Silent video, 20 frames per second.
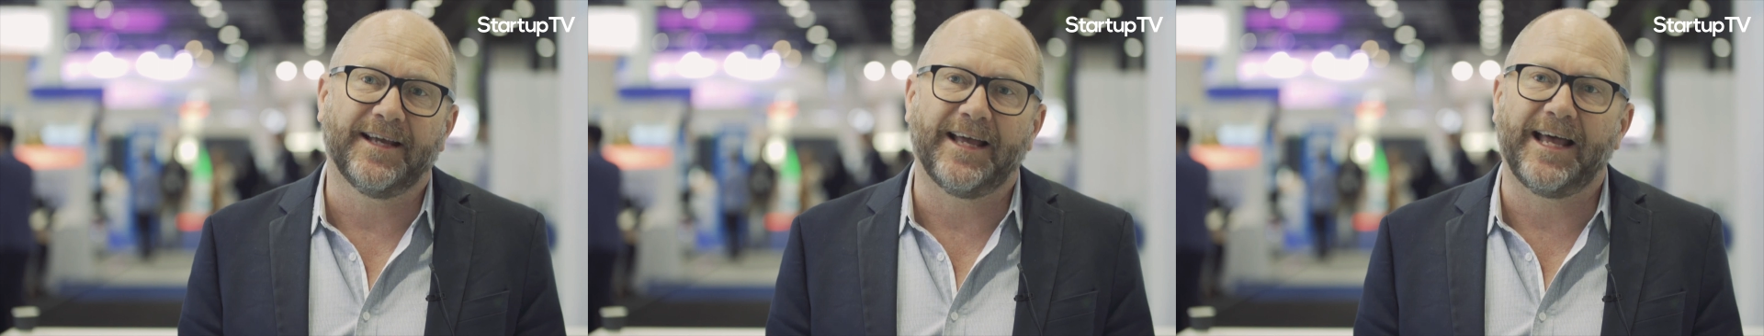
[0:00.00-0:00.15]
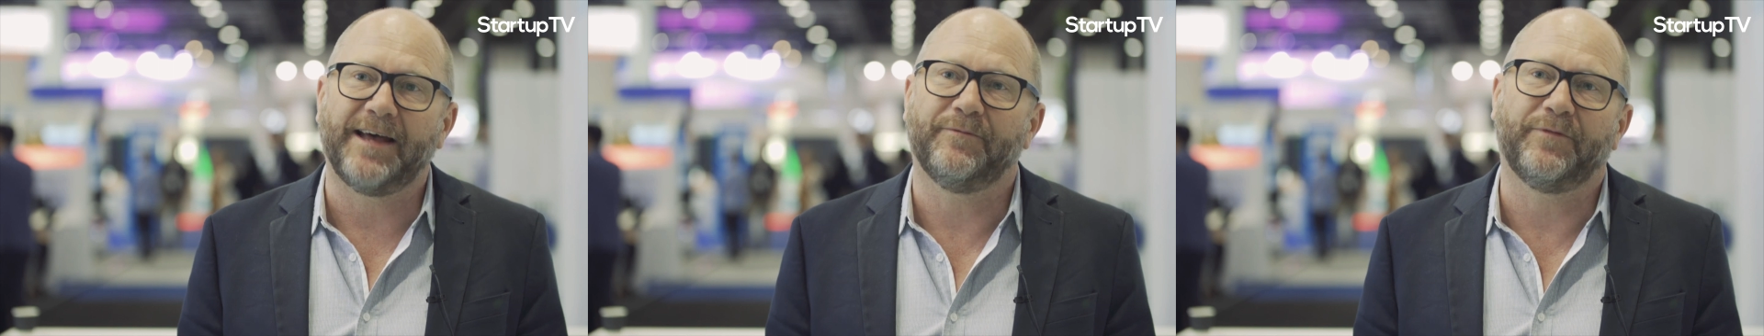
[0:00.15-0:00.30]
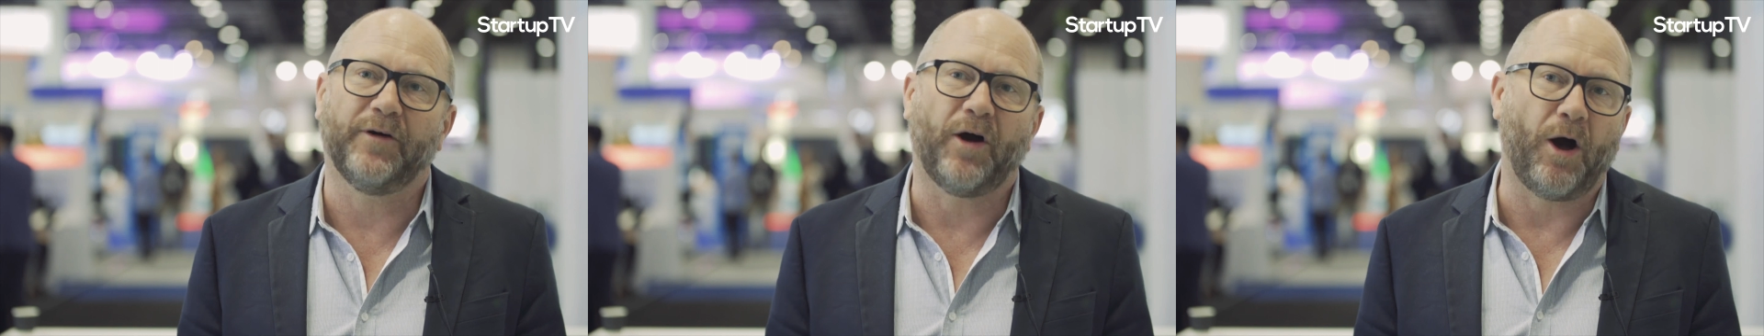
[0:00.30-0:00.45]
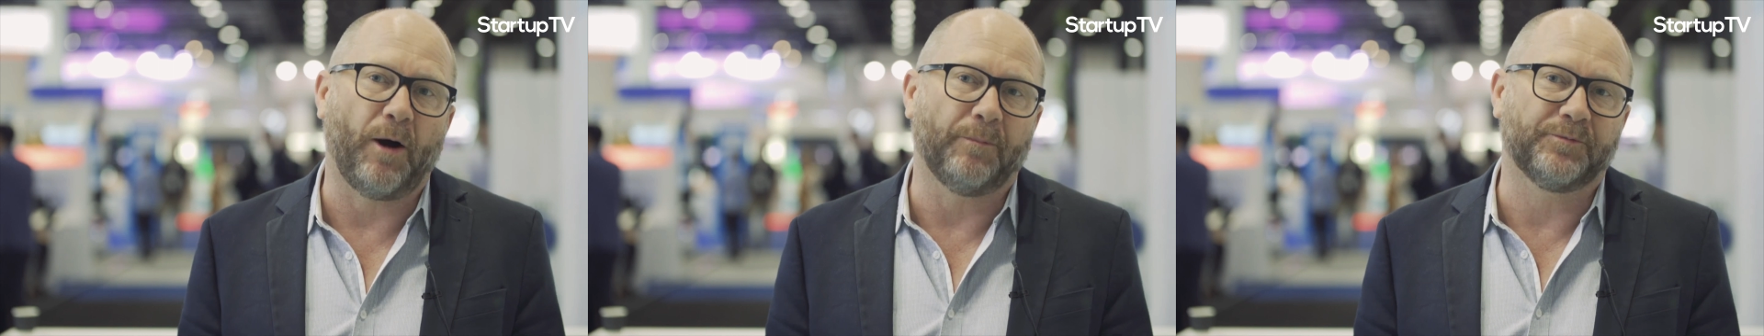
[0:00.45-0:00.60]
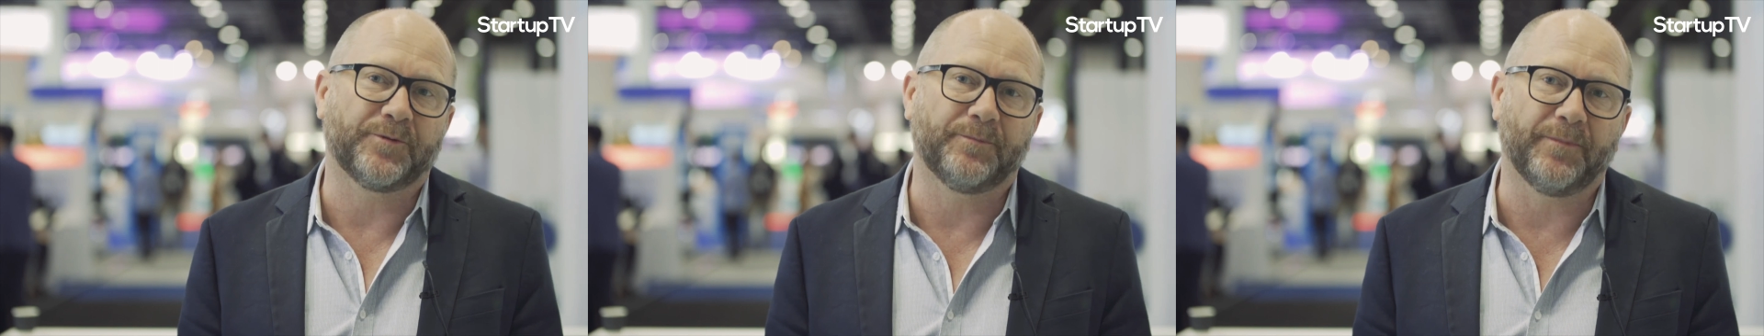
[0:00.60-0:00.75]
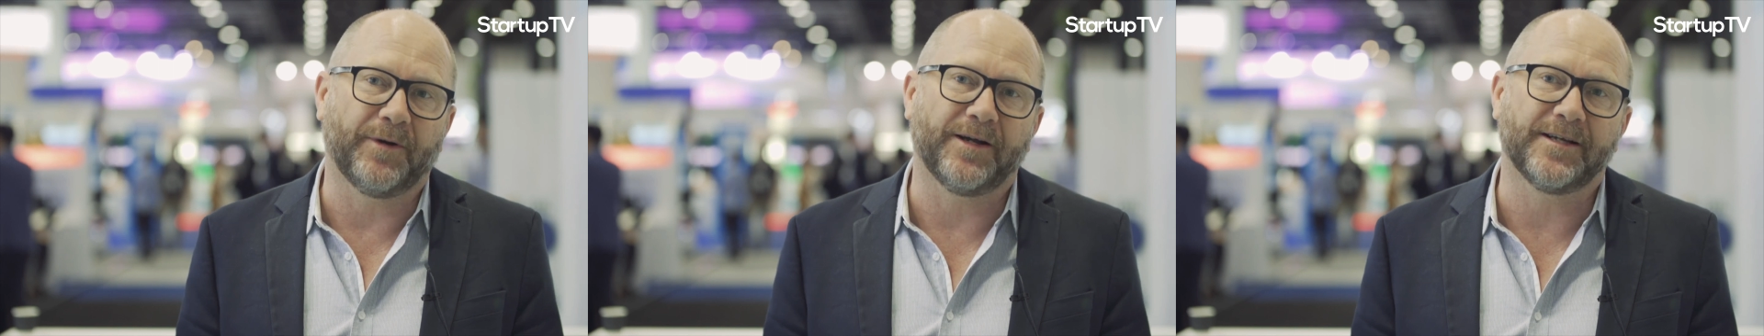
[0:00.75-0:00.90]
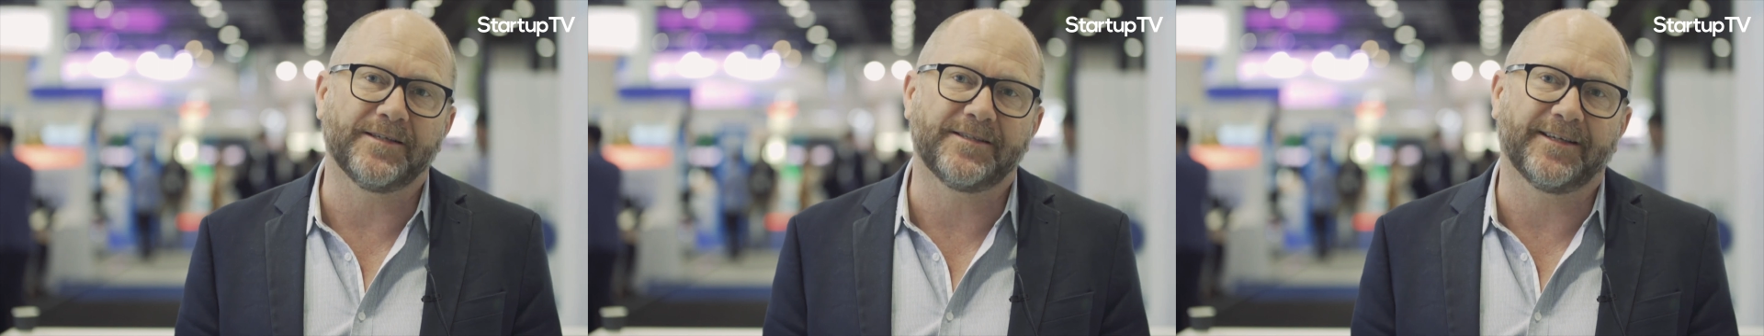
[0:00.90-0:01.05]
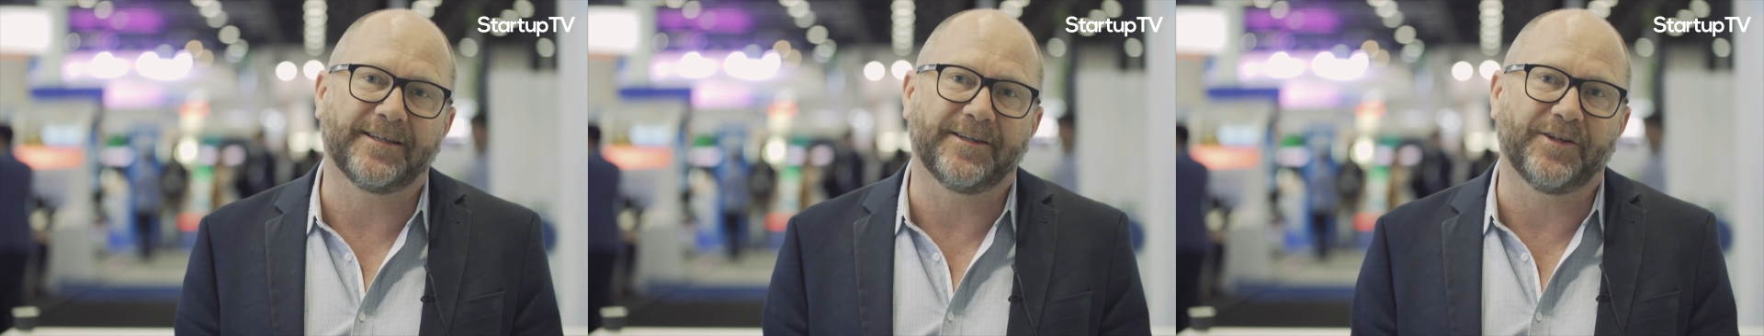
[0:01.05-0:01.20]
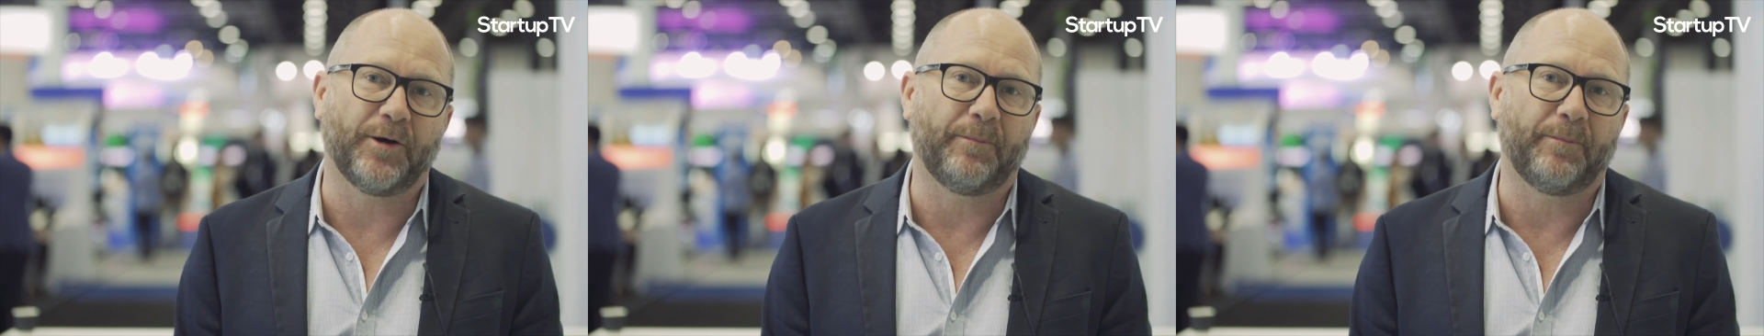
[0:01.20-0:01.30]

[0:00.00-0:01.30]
and for optimising the